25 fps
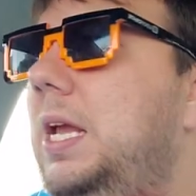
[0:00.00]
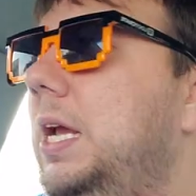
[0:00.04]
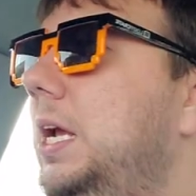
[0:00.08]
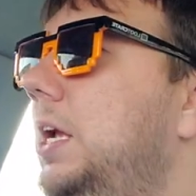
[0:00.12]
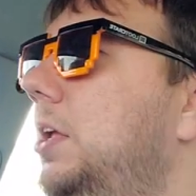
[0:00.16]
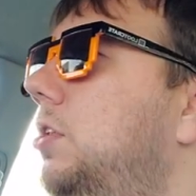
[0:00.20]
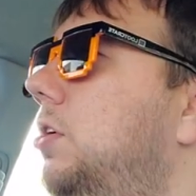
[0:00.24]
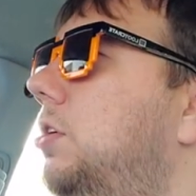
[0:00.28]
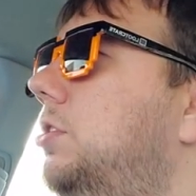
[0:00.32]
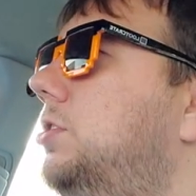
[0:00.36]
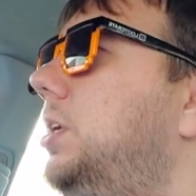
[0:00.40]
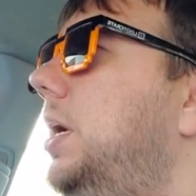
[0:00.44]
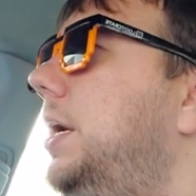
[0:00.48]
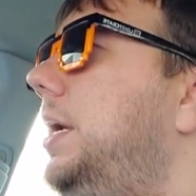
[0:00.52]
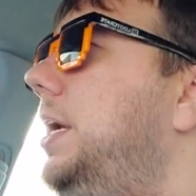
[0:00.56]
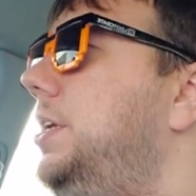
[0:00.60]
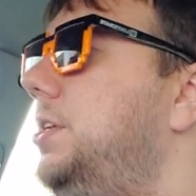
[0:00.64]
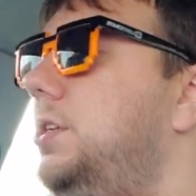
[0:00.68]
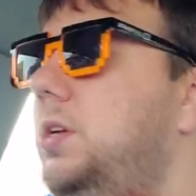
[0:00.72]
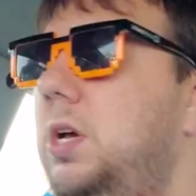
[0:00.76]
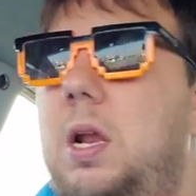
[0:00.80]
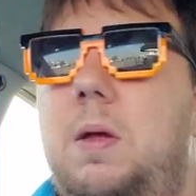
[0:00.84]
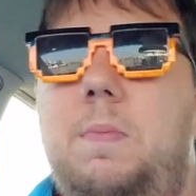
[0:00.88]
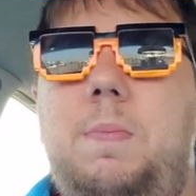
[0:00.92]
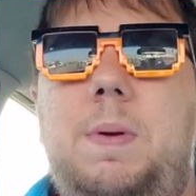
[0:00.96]
He looks like he's
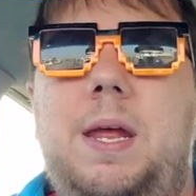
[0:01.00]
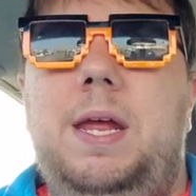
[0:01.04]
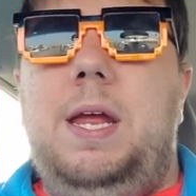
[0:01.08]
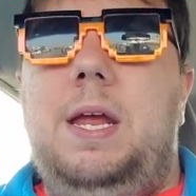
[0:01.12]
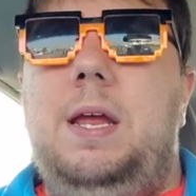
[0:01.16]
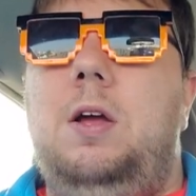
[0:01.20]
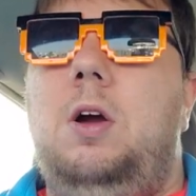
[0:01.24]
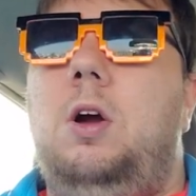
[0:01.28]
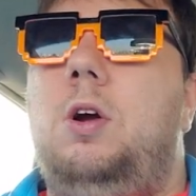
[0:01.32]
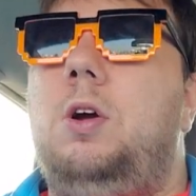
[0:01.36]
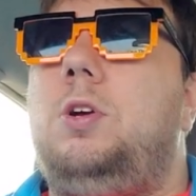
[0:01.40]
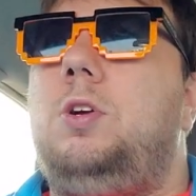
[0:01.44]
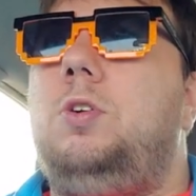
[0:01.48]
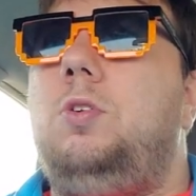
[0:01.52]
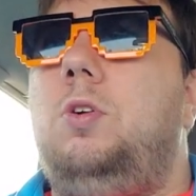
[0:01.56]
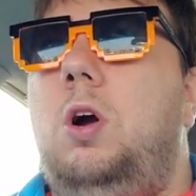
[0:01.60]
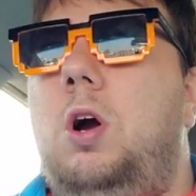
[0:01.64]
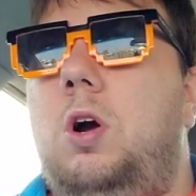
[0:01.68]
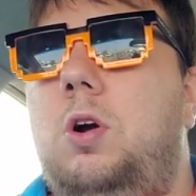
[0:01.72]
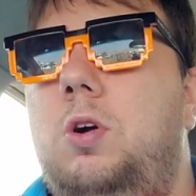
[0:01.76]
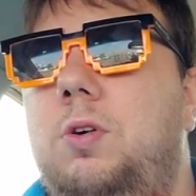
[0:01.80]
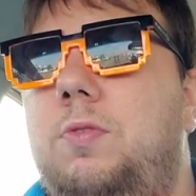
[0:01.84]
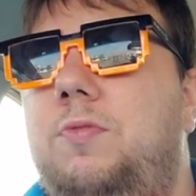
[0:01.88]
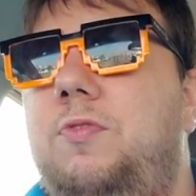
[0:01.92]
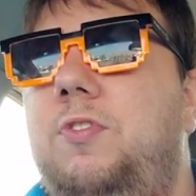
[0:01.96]
going to be
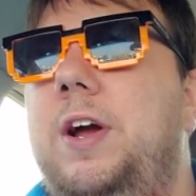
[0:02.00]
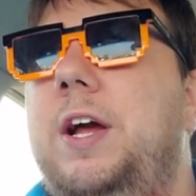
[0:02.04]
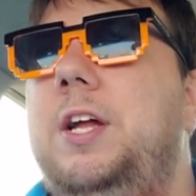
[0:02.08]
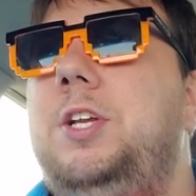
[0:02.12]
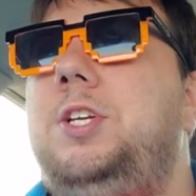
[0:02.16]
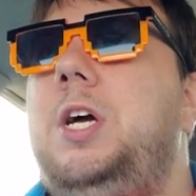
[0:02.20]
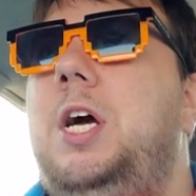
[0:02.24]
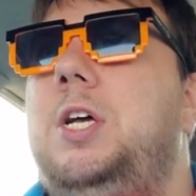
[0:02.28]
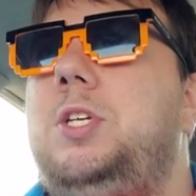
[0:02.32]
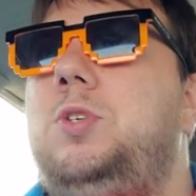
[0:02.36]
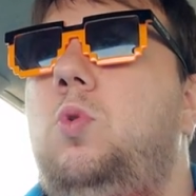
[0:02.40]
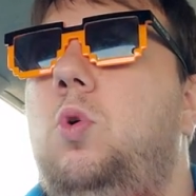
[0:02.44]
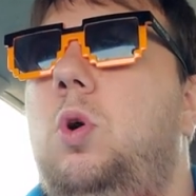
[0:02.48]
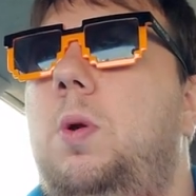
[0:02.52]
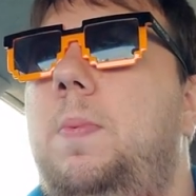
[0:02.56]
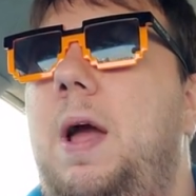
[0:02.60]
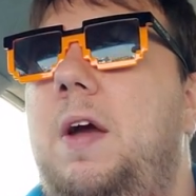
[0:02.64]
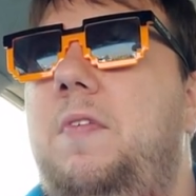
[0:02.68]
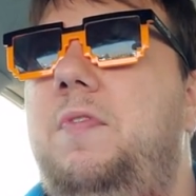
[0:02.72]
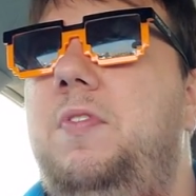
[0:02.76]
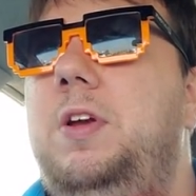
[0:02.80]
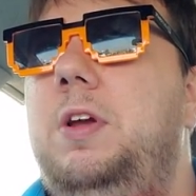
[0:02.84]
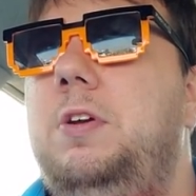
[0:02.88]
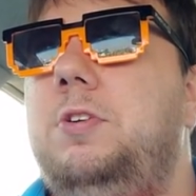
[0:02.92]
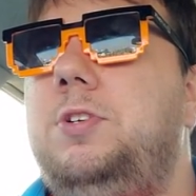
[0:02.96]
our franchise
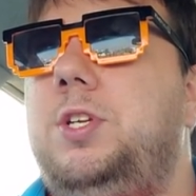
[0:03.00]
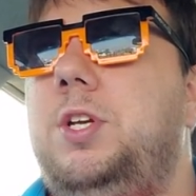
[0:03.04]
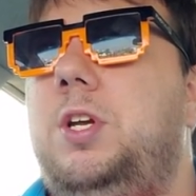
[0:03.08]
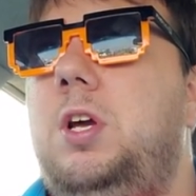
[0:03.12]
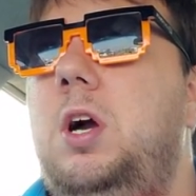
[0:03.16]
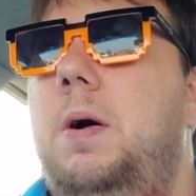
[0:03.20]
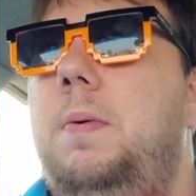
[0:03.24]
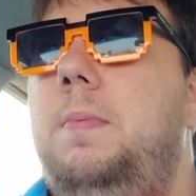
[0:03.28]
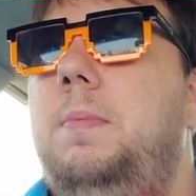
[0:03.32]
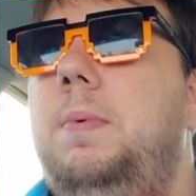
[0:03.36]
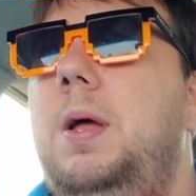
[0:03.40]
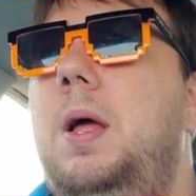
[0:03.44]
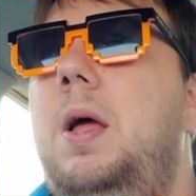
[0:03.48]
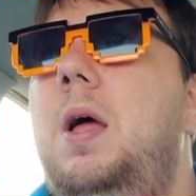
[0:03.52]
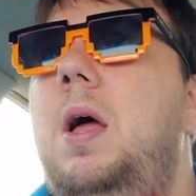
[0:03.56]
quarterback for years to come.